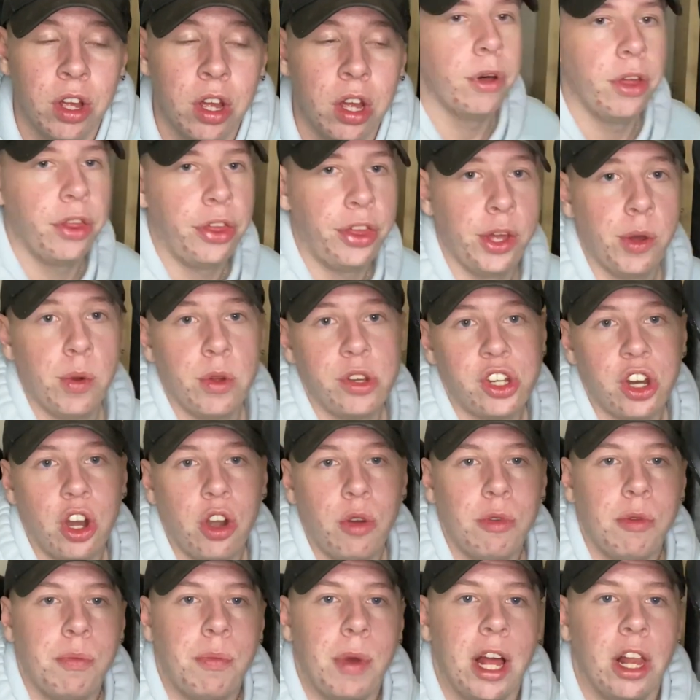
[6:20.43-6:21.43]
But the thing with
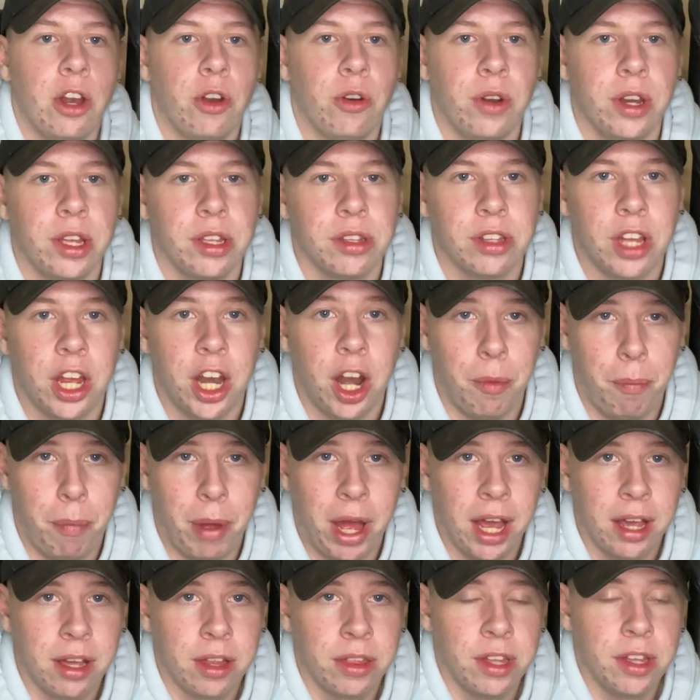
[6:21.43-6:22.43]
Jeremy Bella is, and I
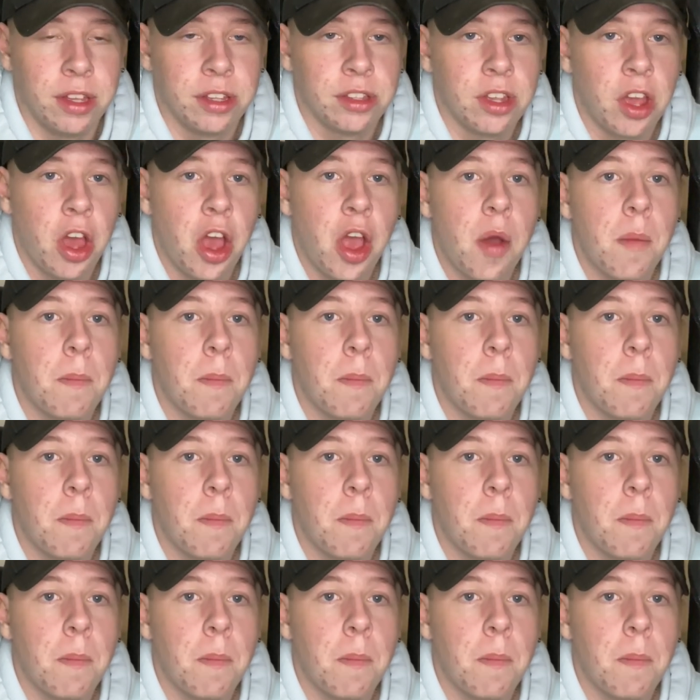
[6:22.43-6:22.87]
back this,